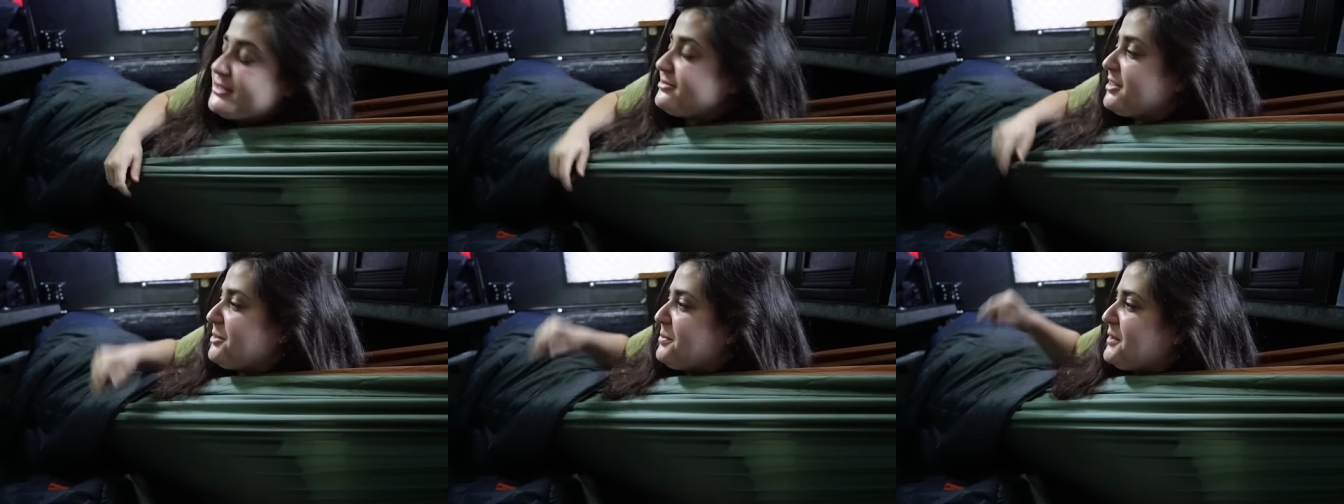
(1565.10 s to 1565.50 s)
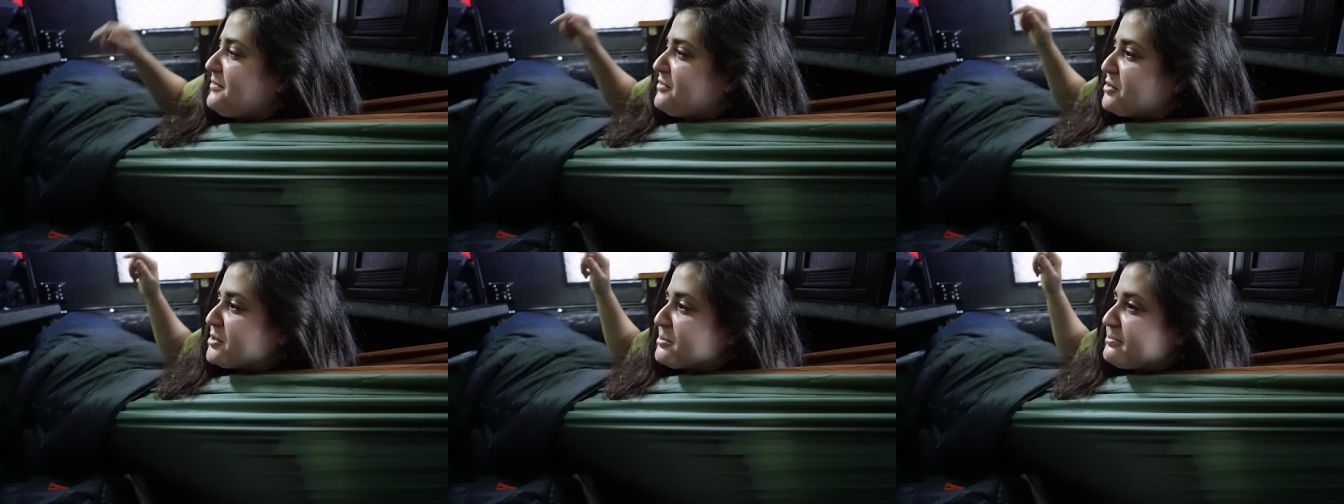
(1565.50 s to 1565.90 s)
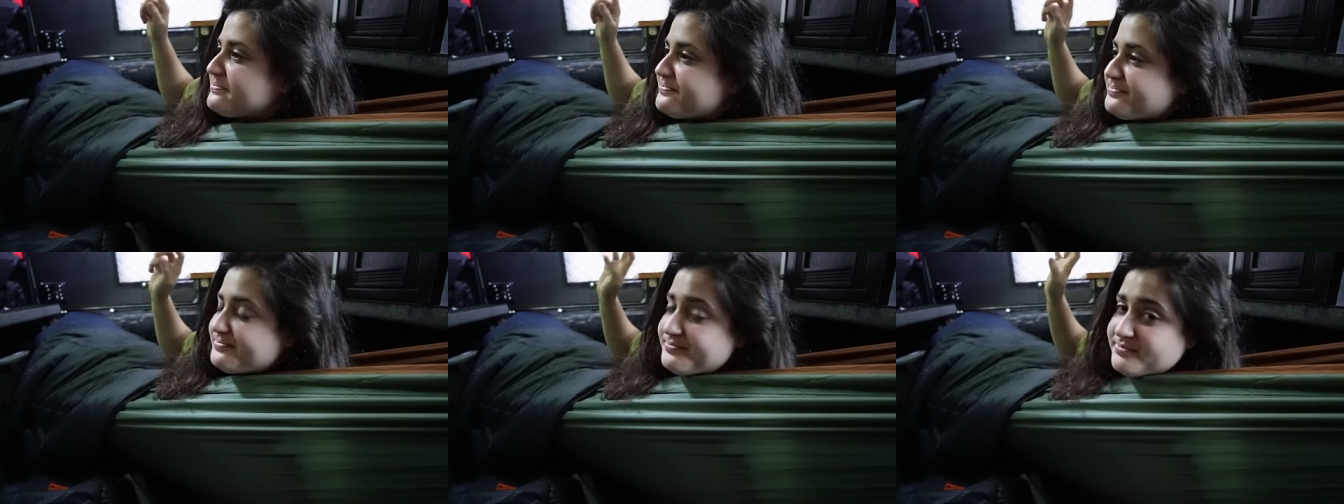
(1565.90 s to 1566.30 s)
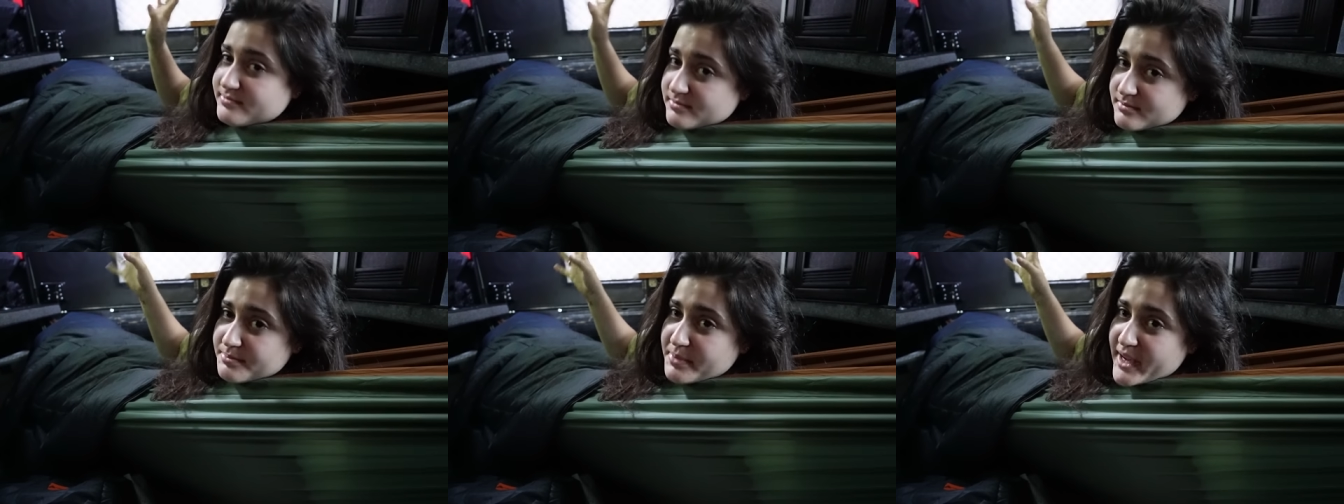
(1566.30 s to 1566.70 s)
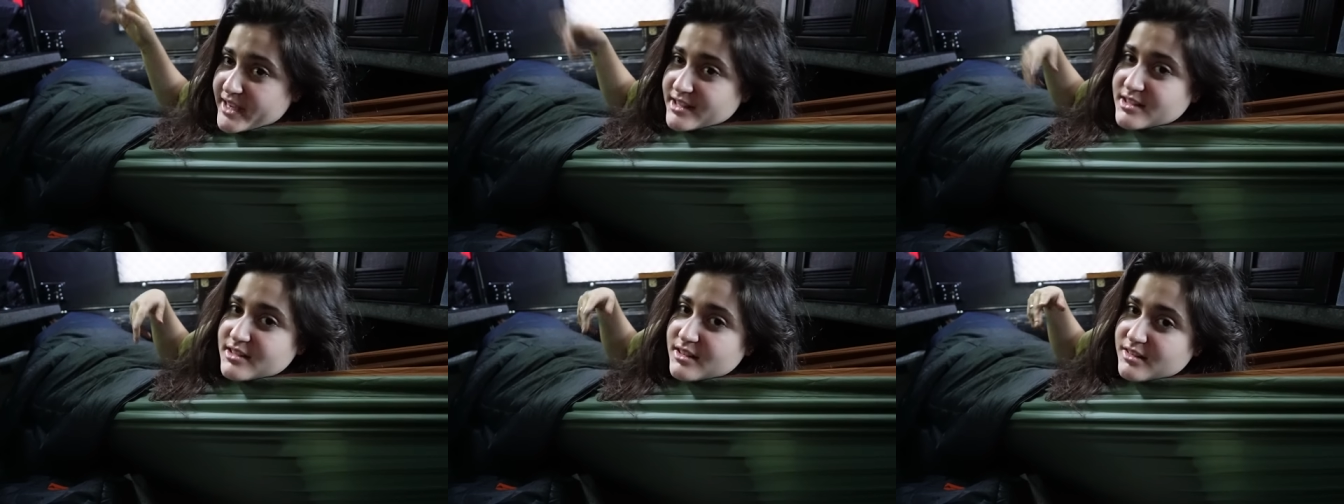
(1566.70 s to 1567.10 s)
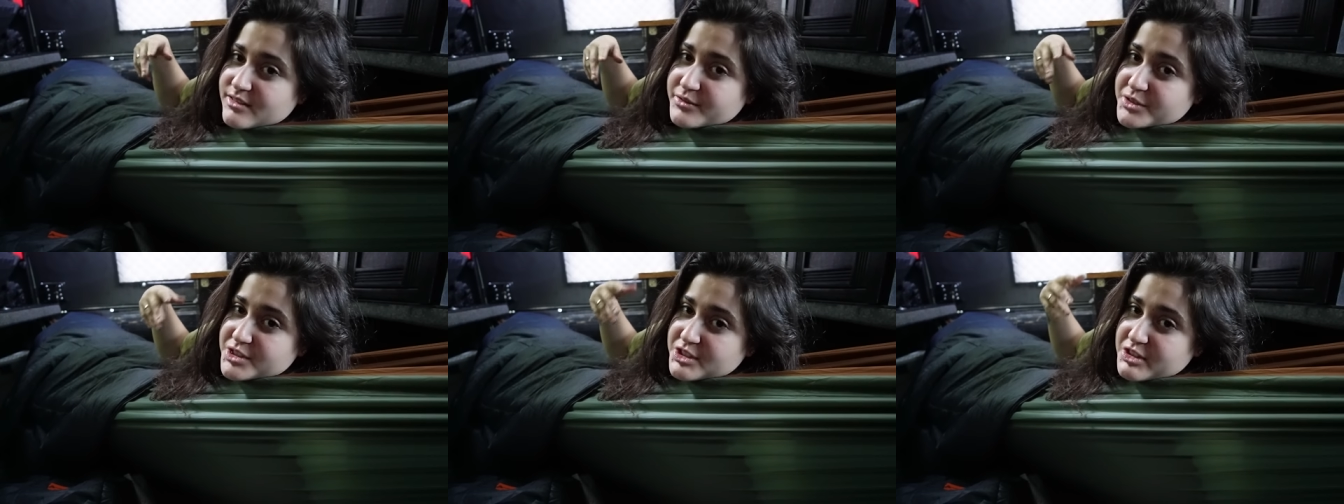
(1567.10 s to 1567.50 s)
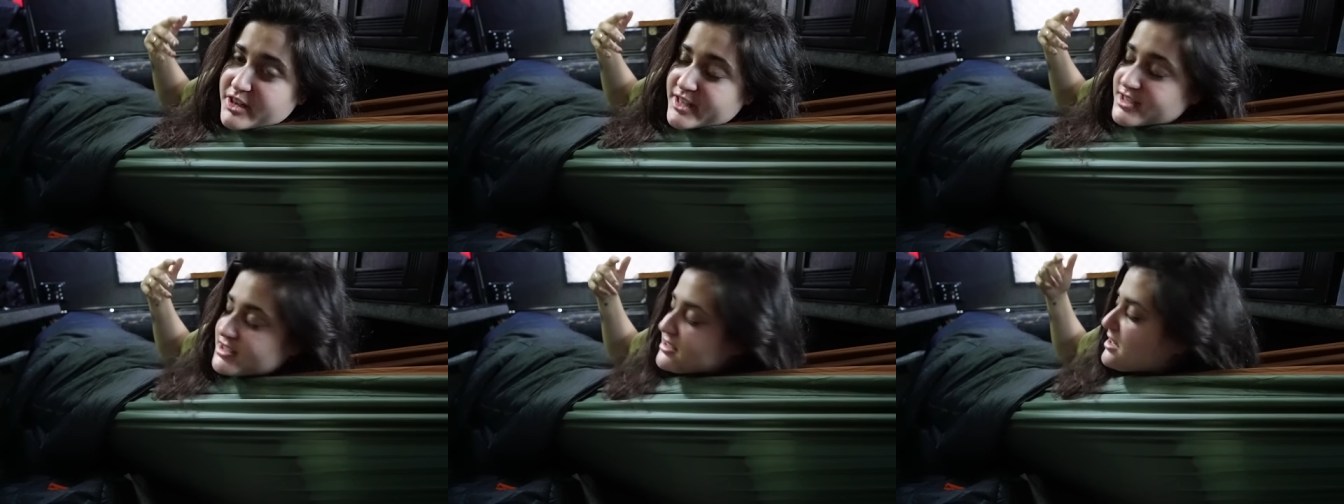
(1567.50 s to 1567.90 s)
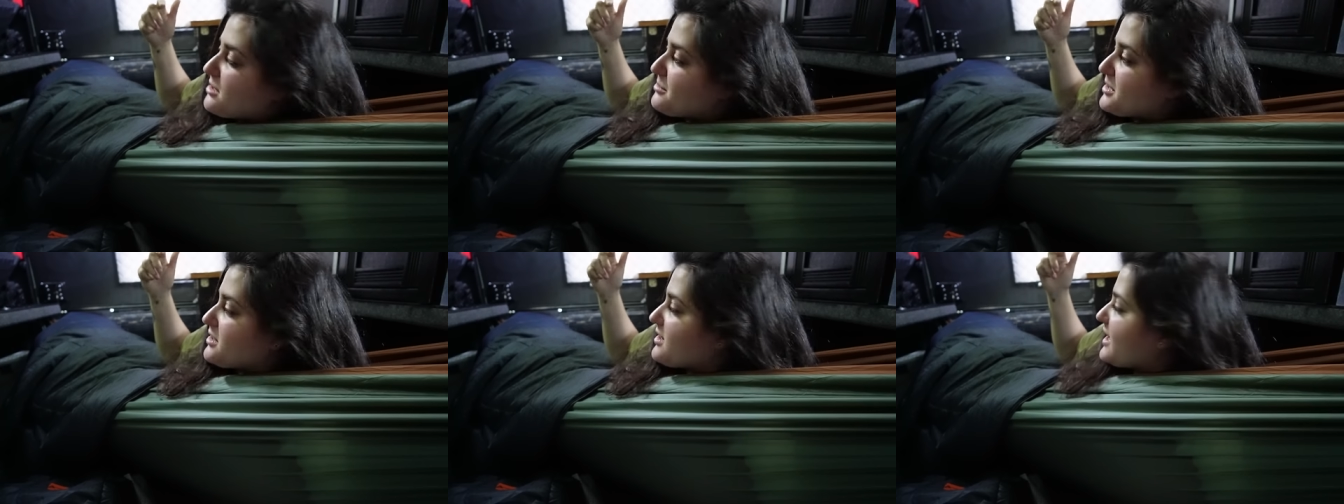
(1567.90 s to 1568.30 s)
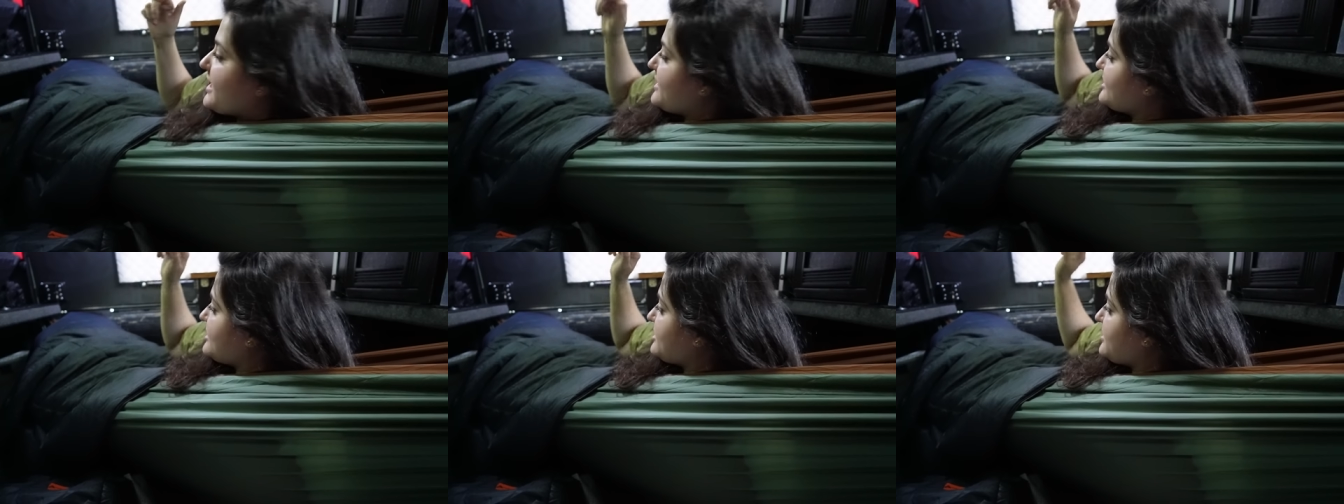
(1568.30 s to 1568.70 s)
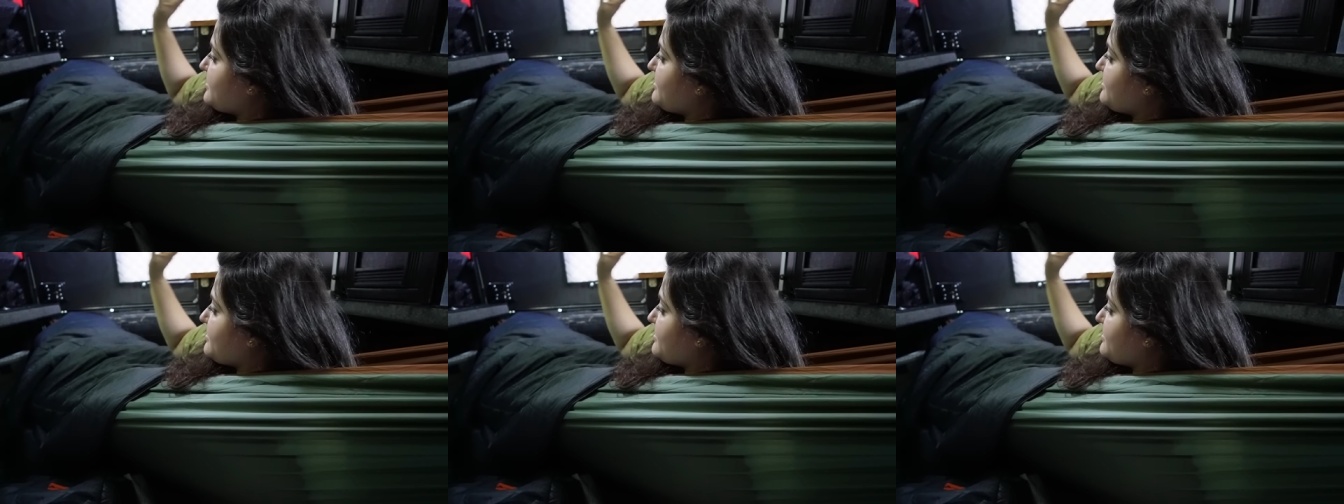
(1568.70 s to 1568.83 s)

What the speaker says: right before bed, when you guys saw me last,